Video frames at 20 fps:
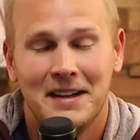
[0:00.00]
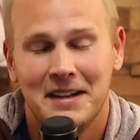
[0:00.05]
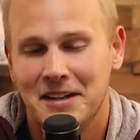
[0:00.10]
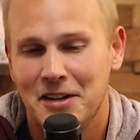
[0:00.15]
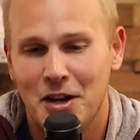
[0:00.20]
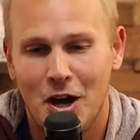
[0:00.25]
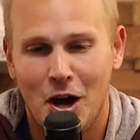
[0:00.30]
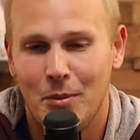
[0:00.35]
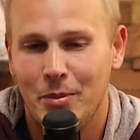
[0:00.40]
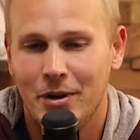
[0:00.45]

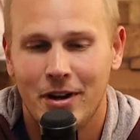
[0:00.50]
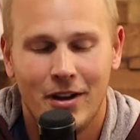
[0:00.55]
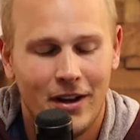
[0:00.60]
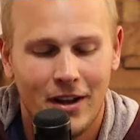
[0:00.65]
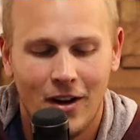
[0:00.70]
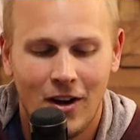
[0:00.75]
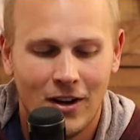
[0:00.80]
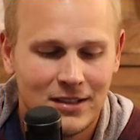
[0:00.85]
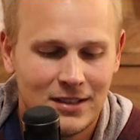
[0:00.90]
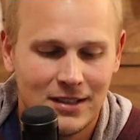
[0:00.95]
No, but
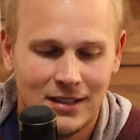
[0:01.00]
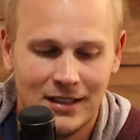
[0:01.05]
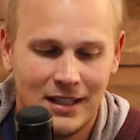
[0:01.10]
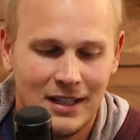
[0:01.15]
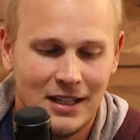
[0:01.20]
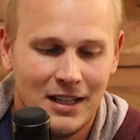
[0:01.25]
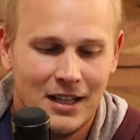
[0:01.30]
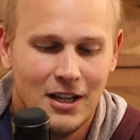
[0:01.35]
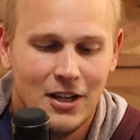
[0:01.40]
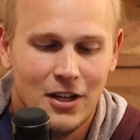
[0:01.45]

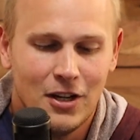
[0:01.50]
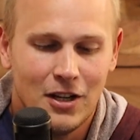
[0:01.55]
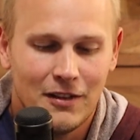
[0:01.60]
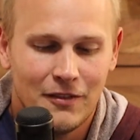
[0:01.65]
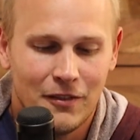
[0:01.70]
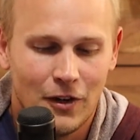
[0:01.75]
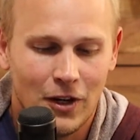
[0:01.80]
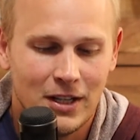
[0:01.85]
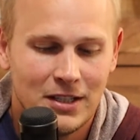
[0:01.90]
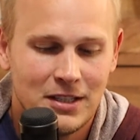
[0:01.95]
honestly,
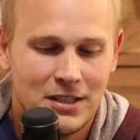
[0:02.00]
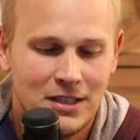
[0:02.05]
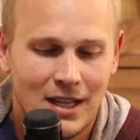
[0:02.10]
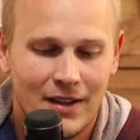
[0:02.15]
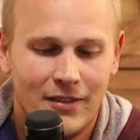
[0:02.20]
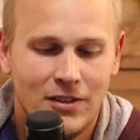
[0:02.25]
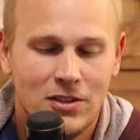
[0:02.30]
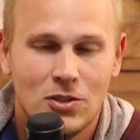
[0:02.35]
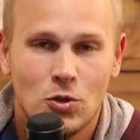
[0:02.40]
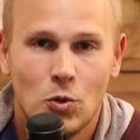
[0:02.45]
for a
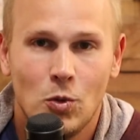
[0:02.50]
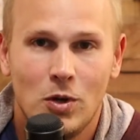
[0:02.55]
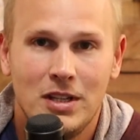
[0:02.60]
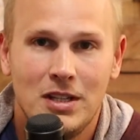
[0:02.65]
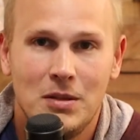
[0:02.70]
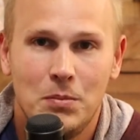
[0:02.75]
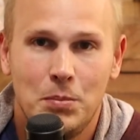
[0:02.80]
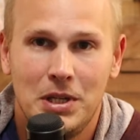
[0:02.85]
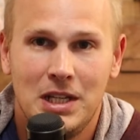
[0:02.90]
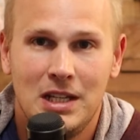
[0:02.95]

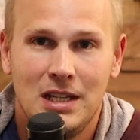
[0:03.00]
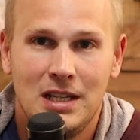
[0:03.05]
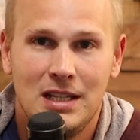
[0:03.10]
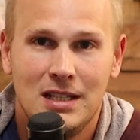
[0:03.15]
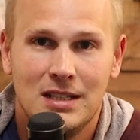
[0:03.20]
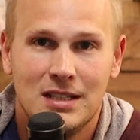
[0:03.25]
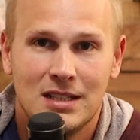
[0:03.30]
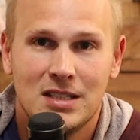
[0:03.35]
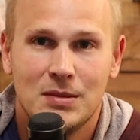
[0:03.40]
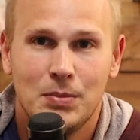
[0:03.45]
720p
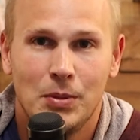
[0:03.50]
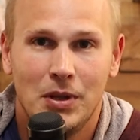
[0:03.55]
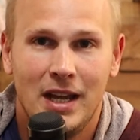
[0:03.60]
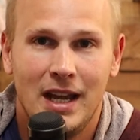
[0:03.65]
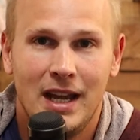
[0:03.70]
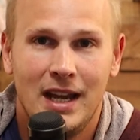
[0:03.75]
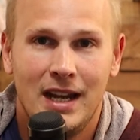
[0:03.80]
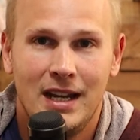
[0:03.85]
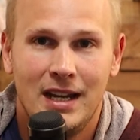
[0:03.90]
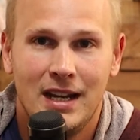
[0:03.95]

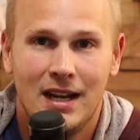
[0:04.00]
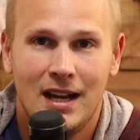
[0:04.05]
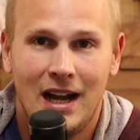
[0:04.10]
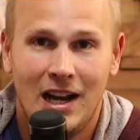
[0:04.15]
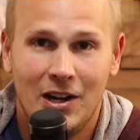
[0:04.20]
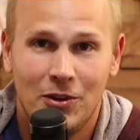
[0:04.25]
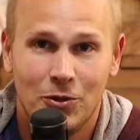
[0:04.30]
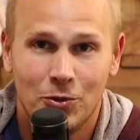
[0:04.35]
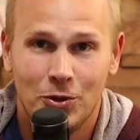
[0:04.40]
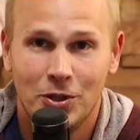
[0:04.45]
display, I
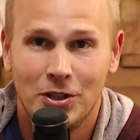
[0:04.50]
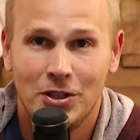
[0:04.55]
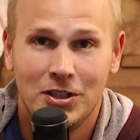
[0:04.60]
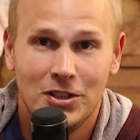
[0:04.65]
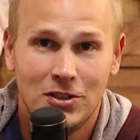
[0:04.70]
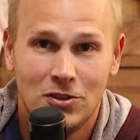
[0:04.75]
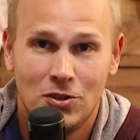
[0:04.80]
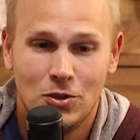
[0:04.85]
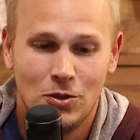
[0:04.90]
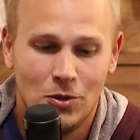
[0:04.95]
really
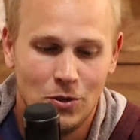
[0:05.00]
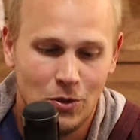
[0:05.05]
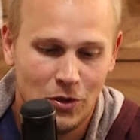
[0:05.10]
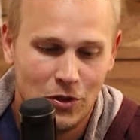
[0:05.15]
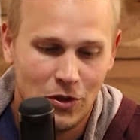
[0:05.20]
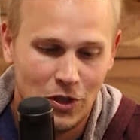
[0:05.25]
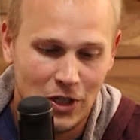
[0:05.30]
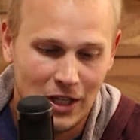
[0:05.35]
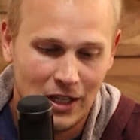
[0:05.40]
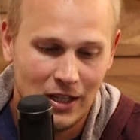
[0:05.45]
do
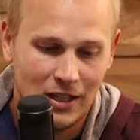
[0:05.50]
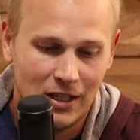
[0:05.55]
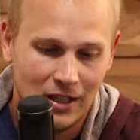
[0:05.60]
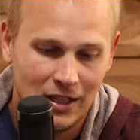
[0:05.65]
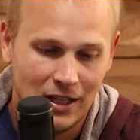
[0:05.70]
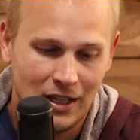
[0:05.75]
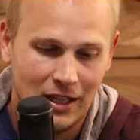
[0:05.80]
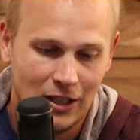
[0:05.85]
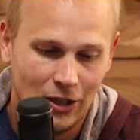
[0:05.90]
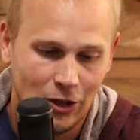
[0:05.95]
think
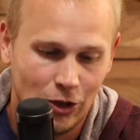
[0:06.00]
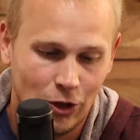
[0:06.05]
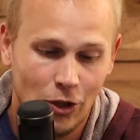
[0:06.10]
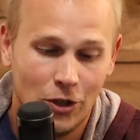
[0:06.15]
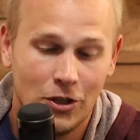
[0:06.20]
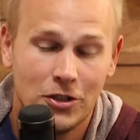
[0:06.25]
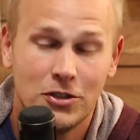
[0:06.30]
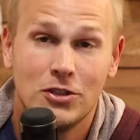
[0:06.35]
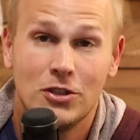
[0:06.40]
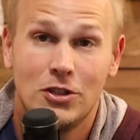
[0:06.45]
it
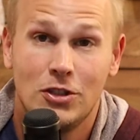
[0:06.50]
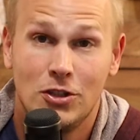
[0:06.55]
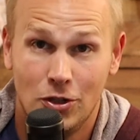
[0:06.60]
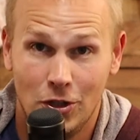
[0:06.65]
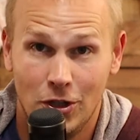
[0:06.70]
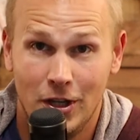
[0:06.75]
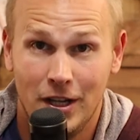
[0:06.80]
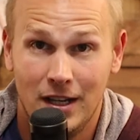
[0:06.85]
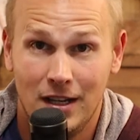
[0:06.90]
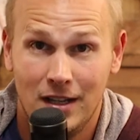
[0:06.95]
looks
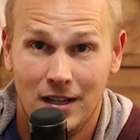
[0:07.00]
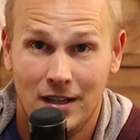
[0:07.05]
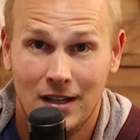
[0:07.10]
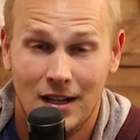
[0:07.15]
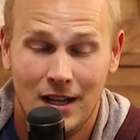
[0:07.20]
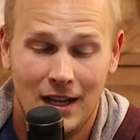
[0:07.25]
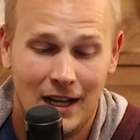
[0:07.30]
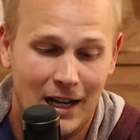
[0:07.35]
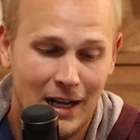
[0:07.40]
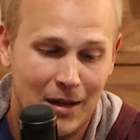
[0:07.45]
good.
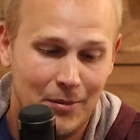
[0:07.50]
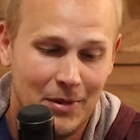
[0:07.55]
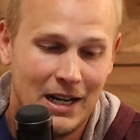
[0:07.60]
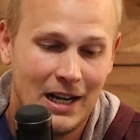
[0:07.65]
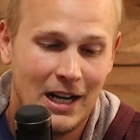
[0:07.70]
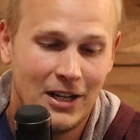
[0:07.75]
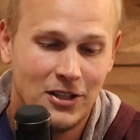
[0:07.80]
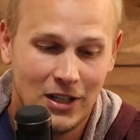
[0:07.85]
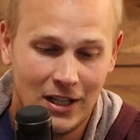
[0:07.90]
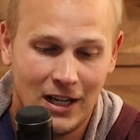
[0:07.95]
And
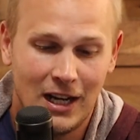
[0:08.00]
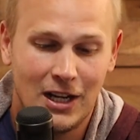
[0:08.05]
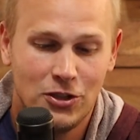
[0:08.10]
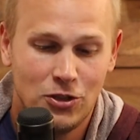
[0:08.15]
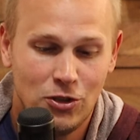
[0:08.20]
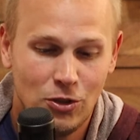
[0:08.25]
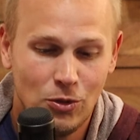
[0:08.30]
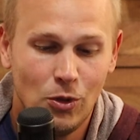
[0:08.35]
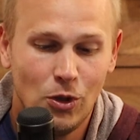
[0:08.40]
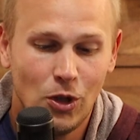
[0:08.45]
I
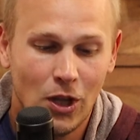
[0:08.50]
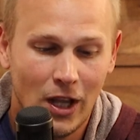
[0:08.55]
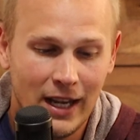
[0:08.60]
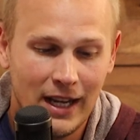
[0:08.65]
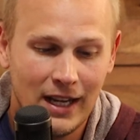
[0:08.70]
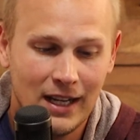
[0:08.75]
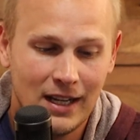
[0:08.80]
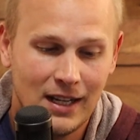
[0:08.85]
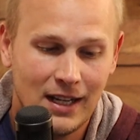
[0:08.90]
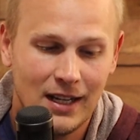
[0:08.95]
do
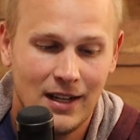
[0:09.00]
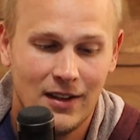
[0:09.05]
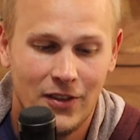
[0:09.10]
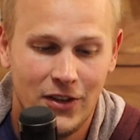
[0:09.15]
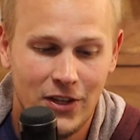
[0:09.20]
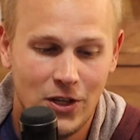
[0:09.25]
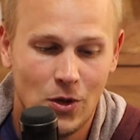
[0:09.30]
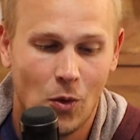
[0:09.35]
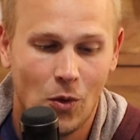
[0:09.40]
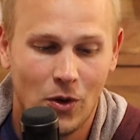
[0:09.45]
like
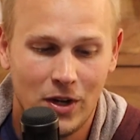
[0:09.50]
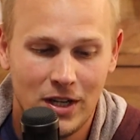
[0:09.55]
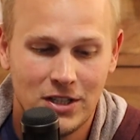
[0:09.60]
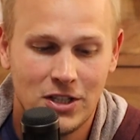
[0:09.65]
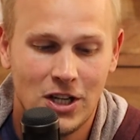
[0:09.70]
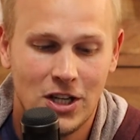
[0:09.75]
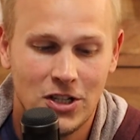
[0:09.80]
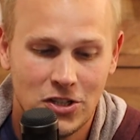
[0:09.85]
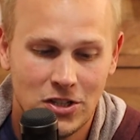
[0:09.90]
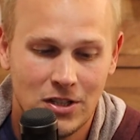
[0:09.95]
the
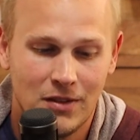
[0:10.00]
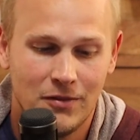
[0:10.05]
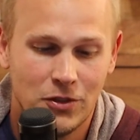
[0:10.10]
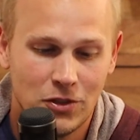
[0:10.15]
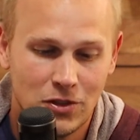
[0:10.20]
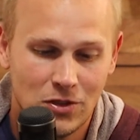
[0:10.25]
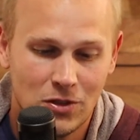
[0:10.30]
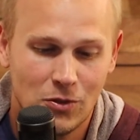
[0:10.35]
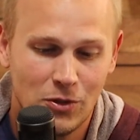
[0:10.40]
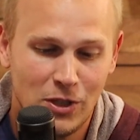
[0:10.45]
orientation of the
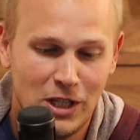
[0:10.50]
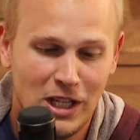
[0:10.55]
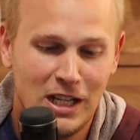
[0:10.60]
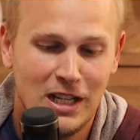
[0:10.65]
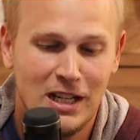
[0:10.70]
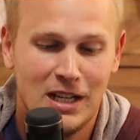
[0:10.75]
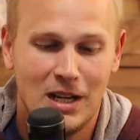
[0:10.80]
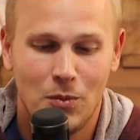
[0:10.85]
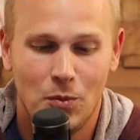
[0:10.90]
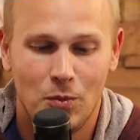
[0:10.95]
screen
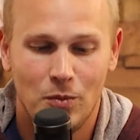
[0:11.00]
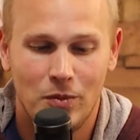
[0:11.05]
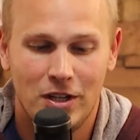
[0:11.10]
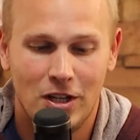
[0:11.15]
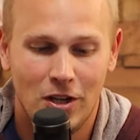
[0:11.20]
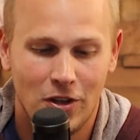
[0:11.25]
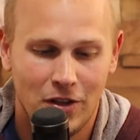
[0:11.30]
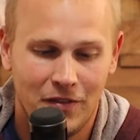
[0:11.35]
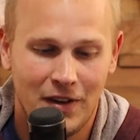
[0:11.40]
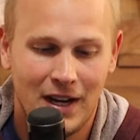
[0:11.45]
and
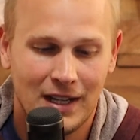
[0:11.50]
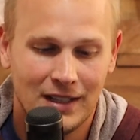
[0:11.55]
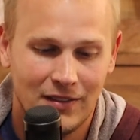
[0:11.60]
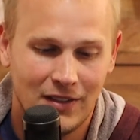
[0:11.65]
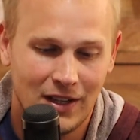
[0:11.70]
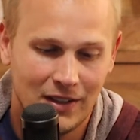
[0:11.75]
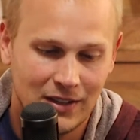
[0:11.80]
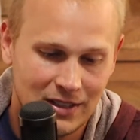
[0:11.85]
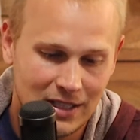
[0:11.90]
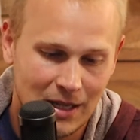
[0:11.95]
the fact they've
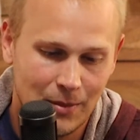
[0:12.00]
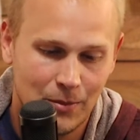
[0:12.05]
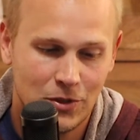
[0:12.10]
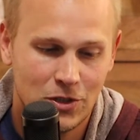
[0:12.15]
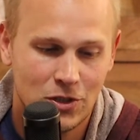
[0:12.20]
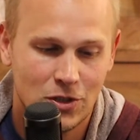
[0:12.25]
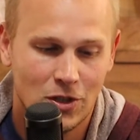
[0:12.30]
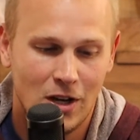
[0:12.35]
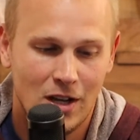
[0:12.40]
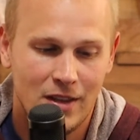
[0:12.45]
got the
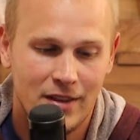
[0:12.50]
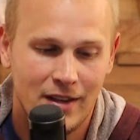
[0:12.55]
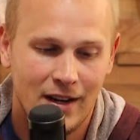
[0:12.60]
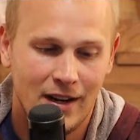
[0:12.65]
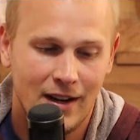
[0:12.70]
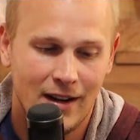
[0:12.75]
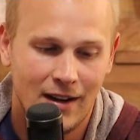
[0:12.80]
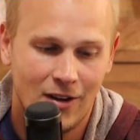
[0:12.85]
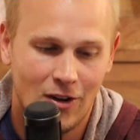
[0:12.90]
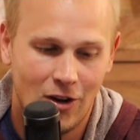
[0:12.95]
temperature on
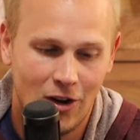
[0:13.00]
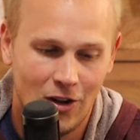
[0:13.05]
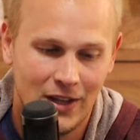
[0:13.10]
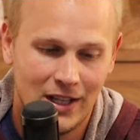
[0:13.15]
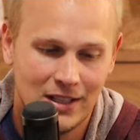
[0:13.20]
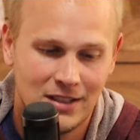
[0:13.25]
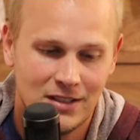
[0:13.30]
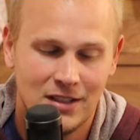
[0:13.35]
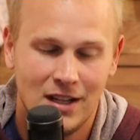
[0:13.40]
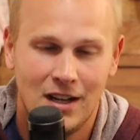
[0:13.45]
there, all
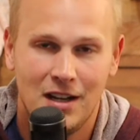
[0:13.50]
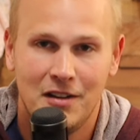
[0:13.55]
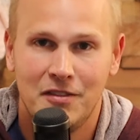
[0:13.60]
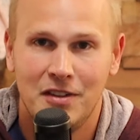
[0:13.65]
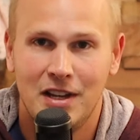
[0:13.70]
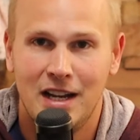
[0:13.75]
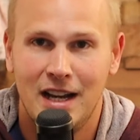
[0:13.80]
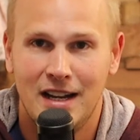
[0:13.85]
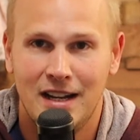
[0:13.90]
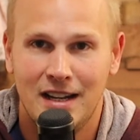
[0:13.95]
that stuff,
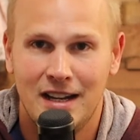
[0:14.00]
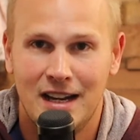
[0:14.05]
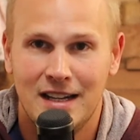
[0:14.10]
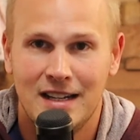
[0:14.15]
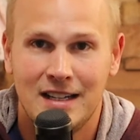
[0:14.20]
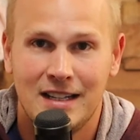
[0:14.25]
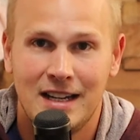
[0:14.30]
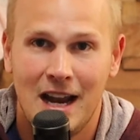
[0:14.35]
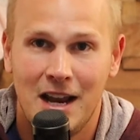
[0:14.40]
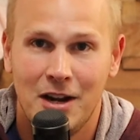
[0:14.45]
and an
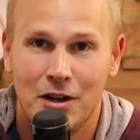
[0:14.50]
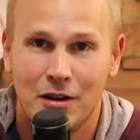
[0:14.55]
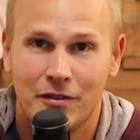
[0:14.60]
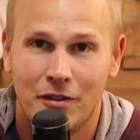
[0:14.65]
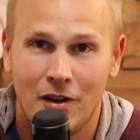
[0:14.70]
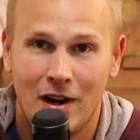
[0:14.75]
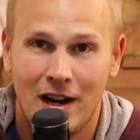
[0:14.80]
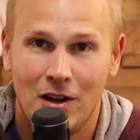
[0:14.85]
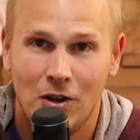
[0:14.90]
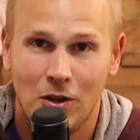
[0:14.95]
indicator
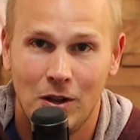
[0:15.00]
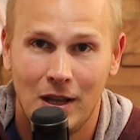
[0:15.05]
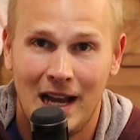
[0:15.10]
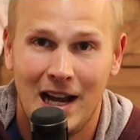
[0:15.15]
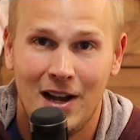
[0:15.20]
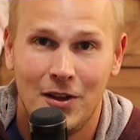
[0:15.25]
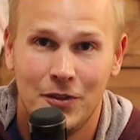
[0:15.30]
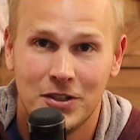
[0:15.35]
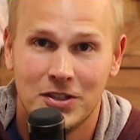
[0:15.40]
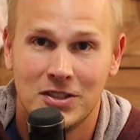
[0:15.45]
for how
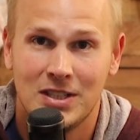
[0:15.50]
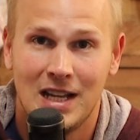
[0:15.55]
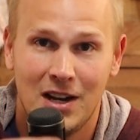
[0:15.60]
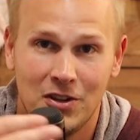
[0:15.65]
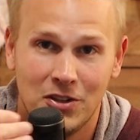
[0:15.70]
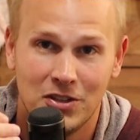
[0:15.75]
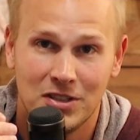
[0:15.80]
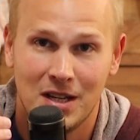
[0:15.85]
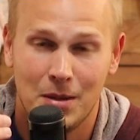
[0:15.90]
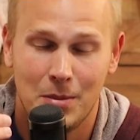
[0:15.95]
loud the
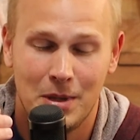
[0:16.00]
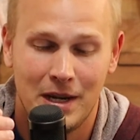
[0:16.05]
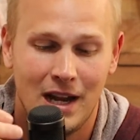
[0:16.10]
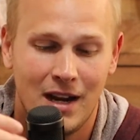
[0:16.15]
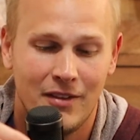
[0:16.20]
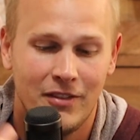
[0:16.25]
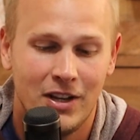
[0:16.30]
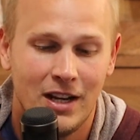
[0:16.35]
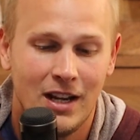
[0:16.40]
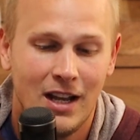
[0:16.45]
sound is coming out
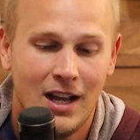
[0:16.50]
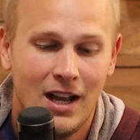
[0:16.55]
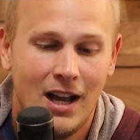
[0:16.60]
of it.